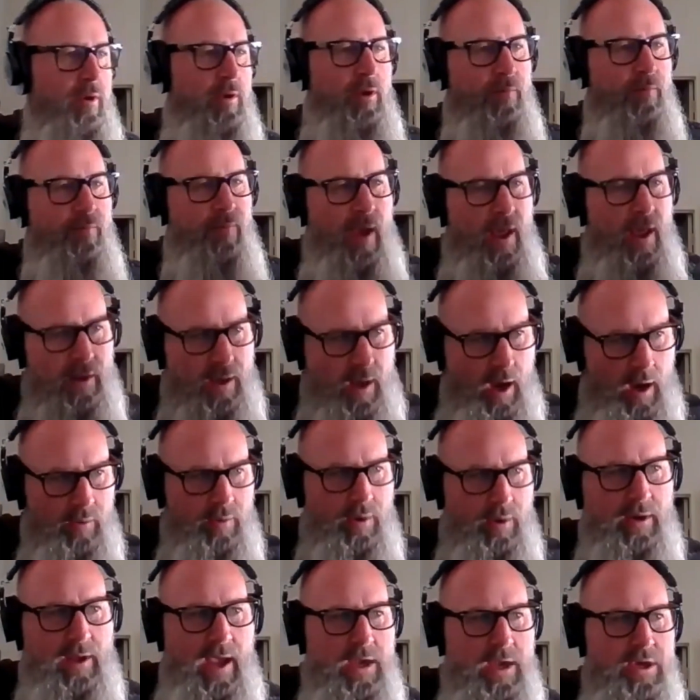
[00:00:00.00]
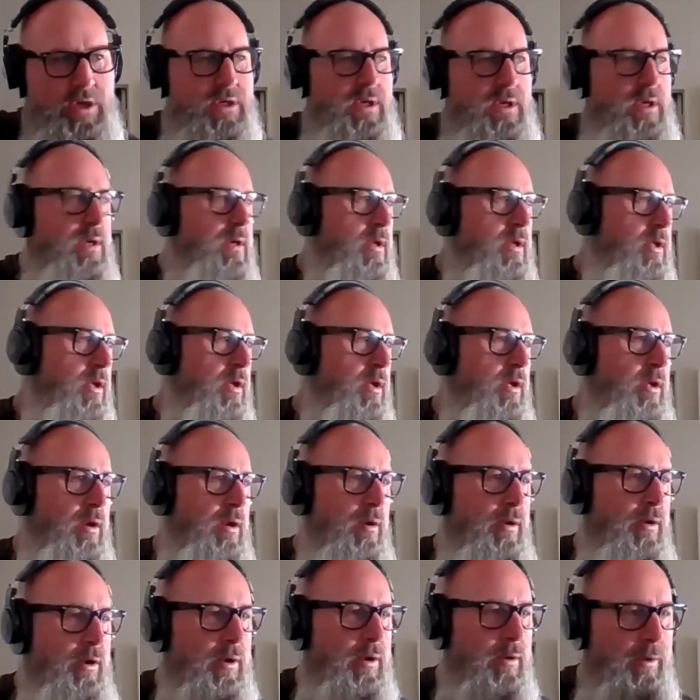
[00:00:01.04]
You've got a congregation.
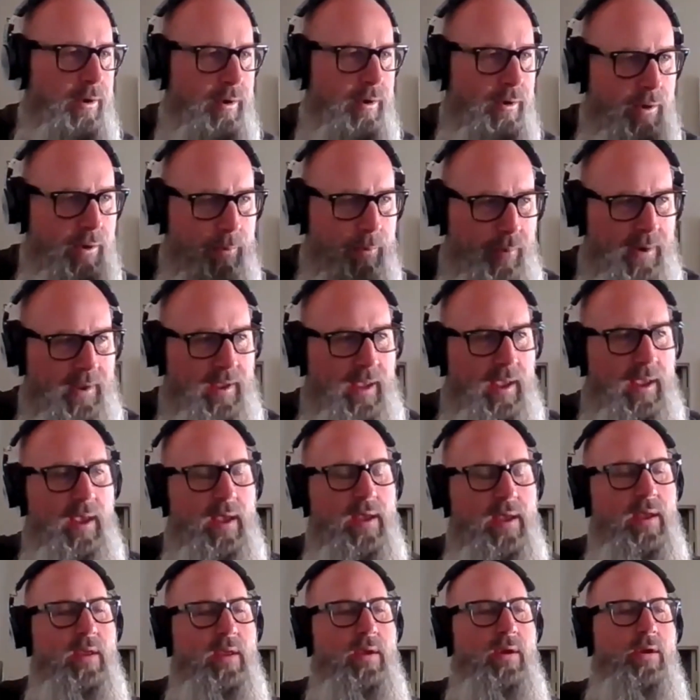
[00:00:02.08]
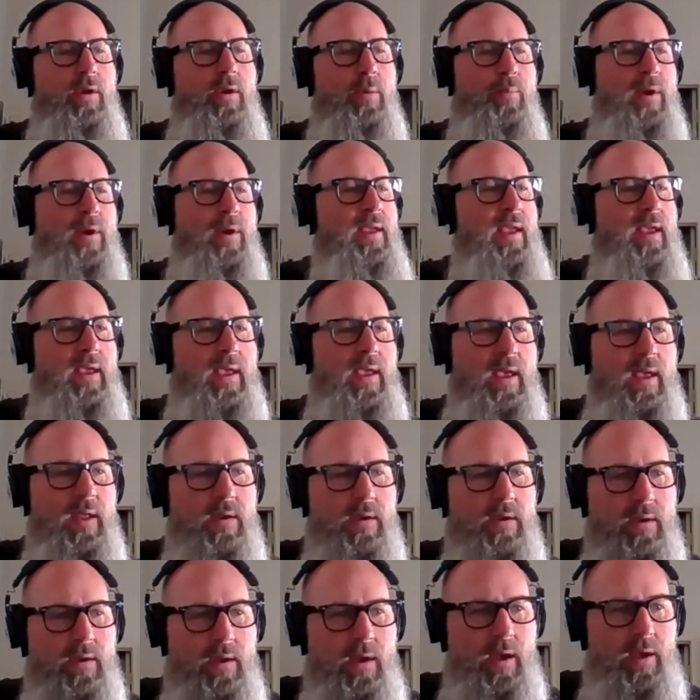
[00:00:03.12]
You're bringing
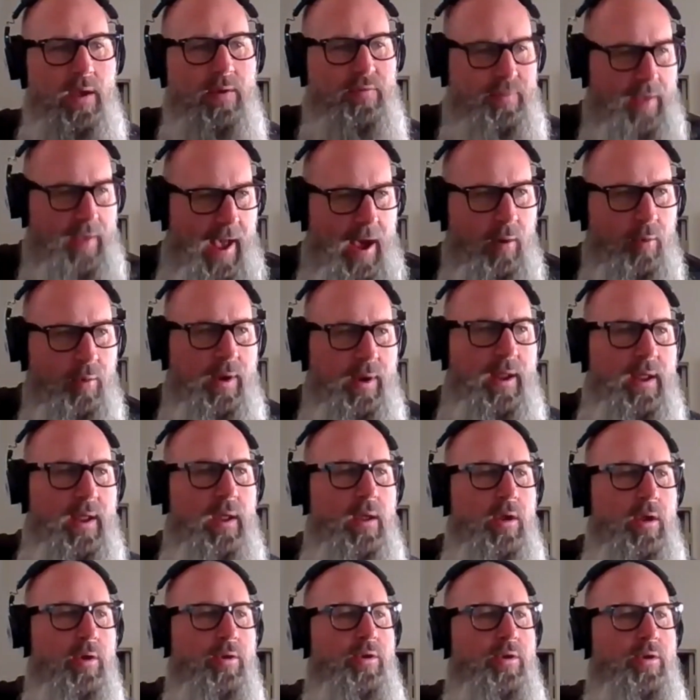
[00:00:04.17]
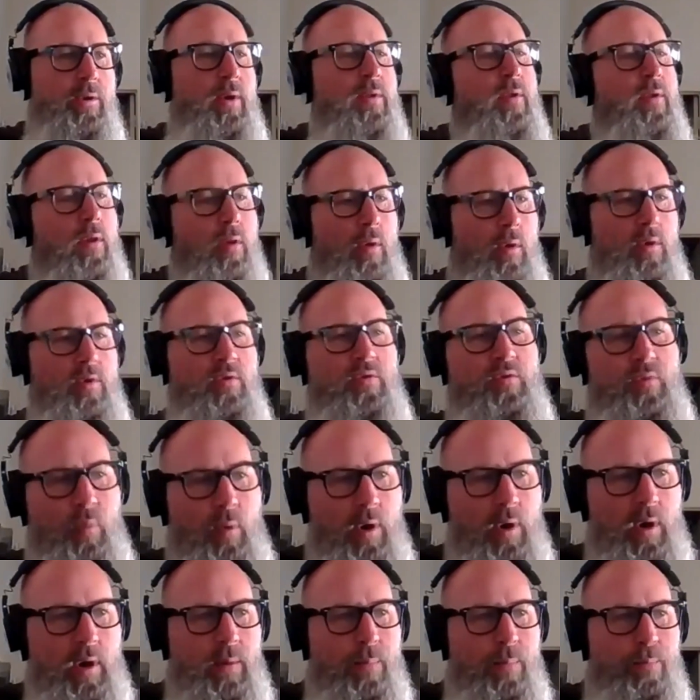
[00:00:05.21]
in a salary. You're doing the Lord's
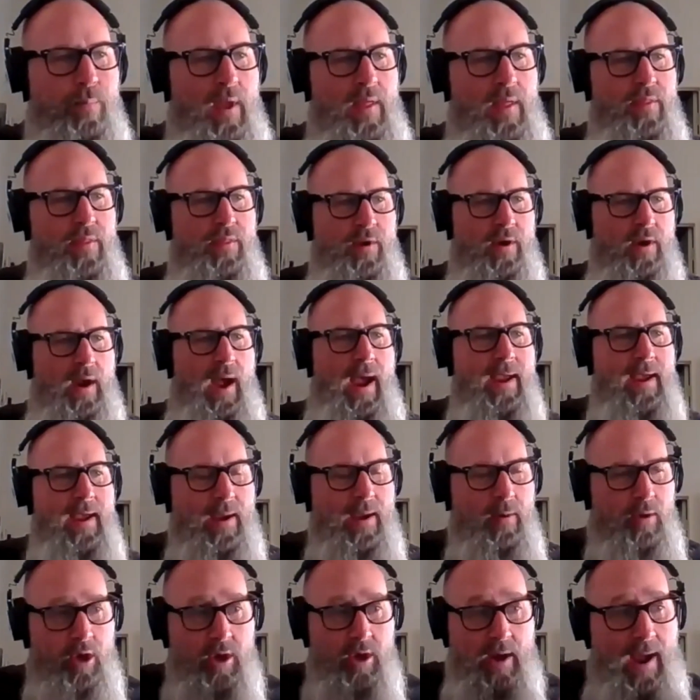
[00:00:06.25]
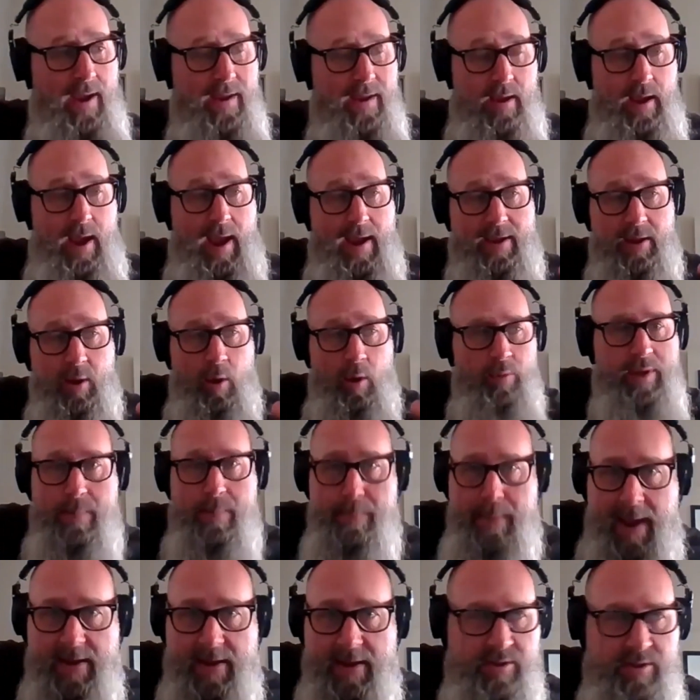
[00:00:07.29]
work. But I can only
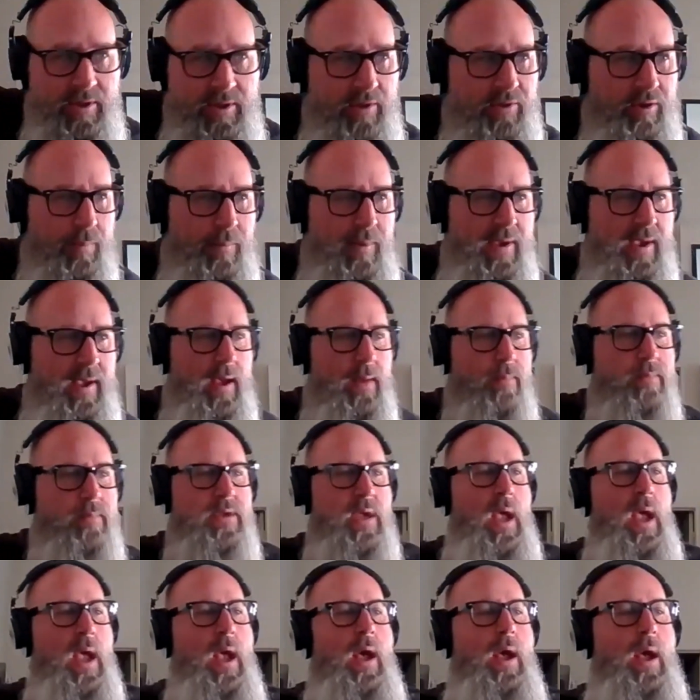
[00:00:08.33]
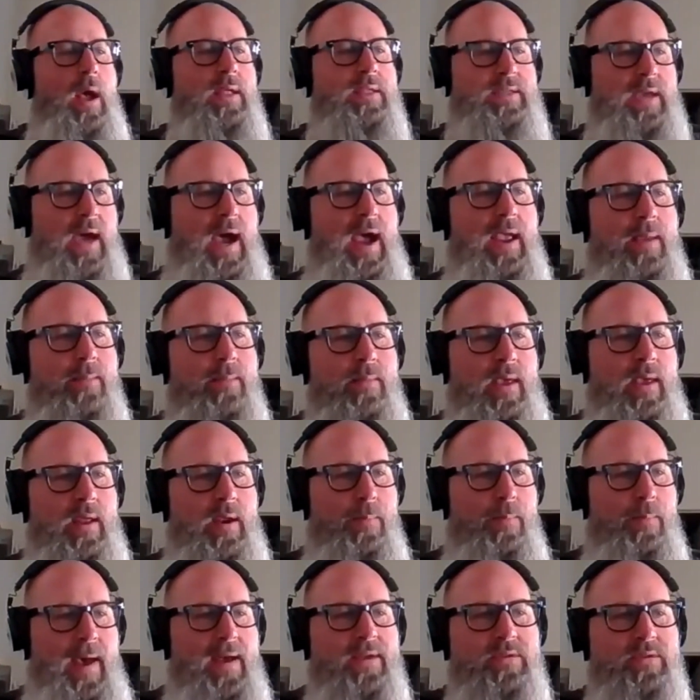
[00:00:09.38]
imagine that there becomes a time in
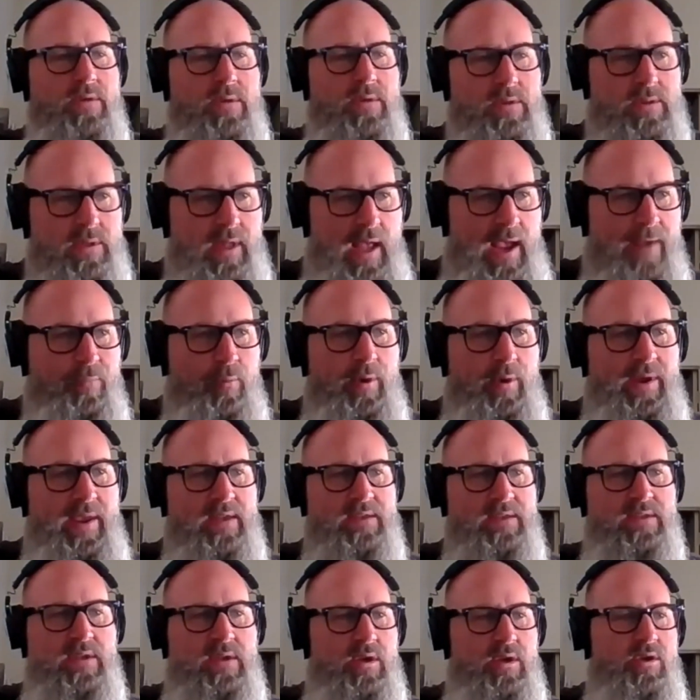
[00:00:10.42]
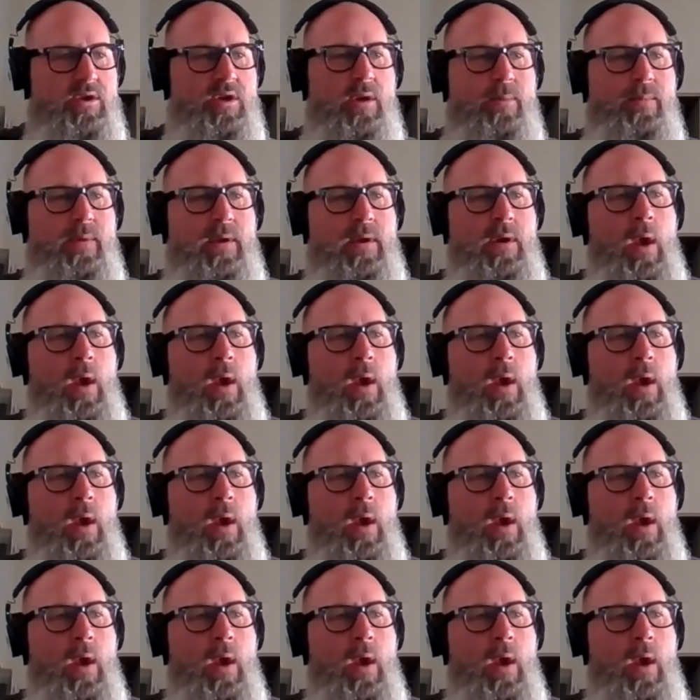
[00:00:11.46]
a pastor's life where he has to determine: